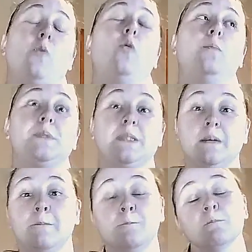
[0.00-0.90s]
Whoops.
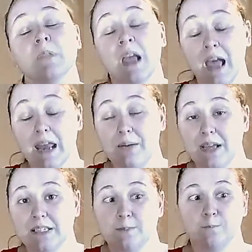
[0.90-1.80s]

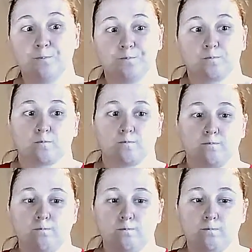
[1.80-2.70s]
Anyways.
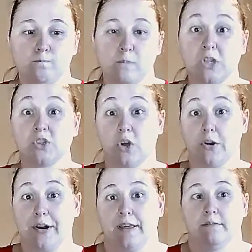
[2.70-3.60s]

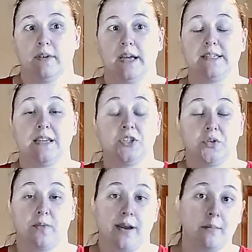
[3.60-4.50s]
Sorry. I tend
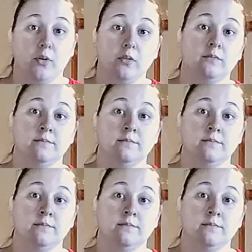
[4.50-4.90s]
to ramble.